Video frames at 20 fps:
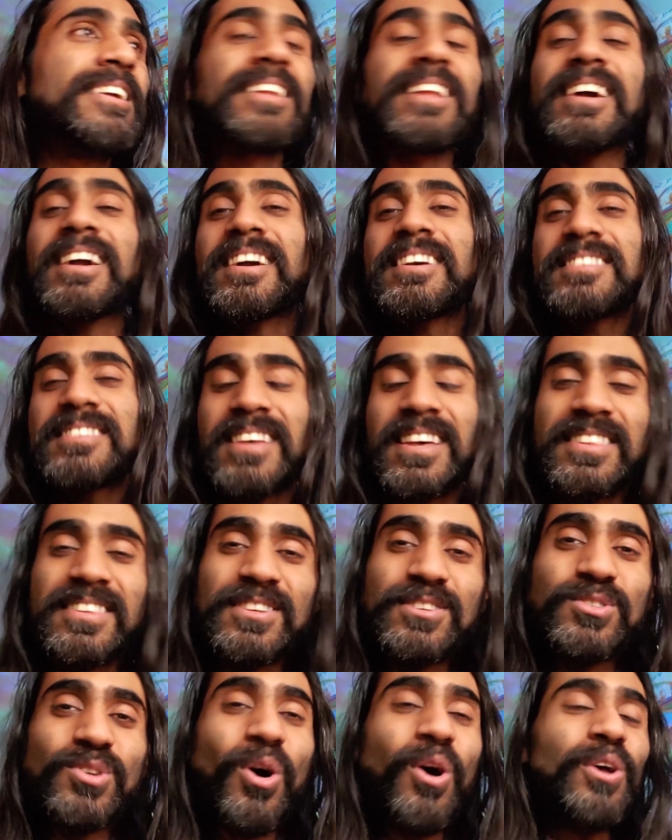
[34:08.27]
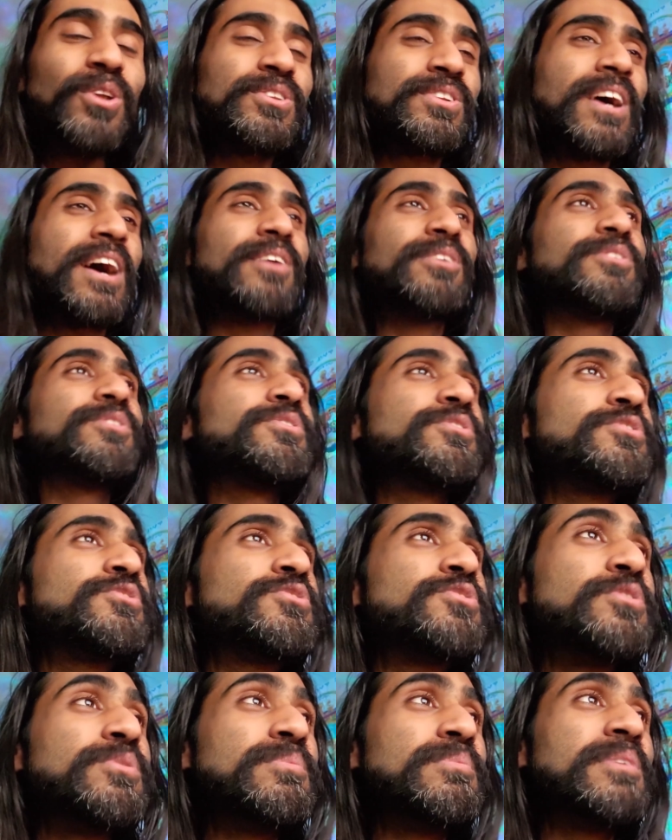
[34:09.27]
Like I said, these all
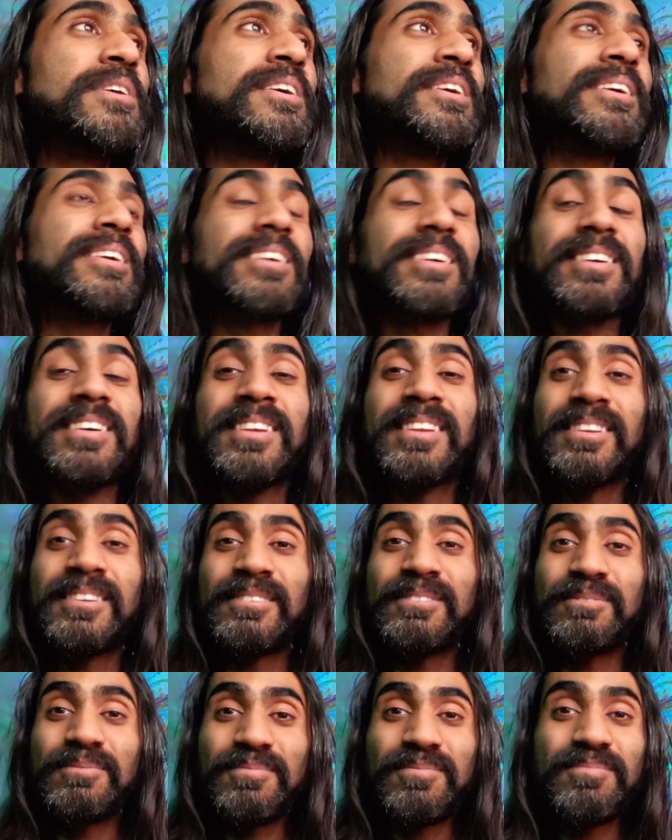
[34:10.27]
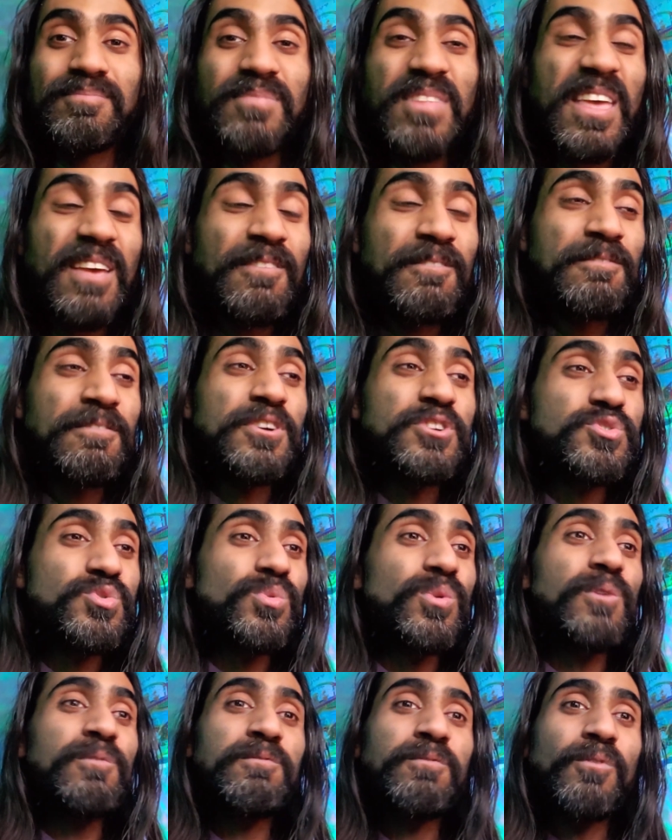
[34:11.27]
downloaded to me in
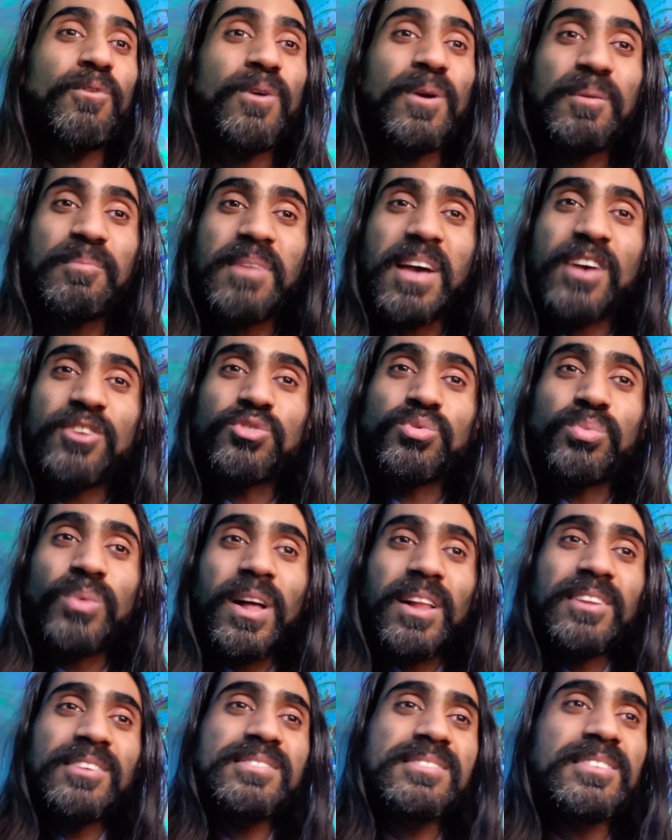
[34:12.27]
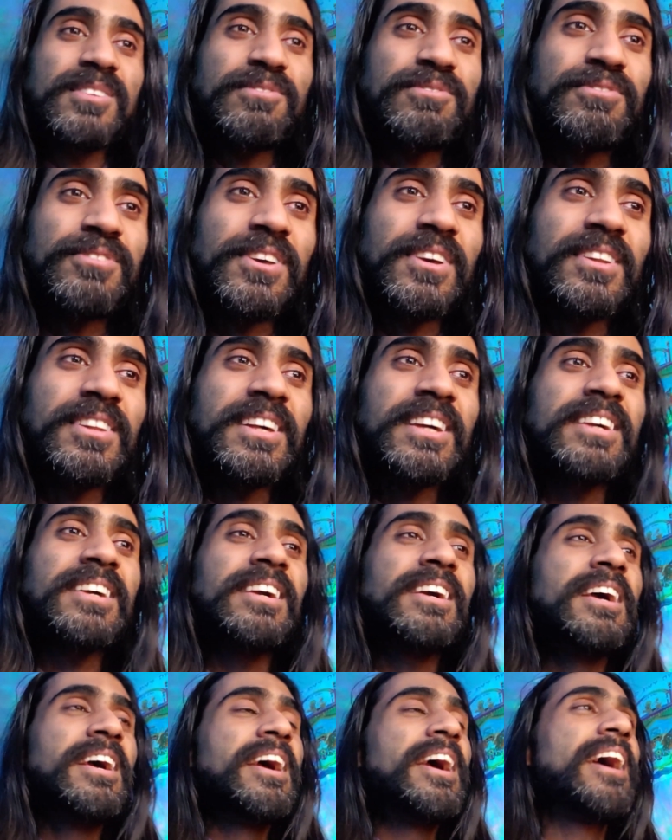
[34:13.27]
visual form as well as the feeling,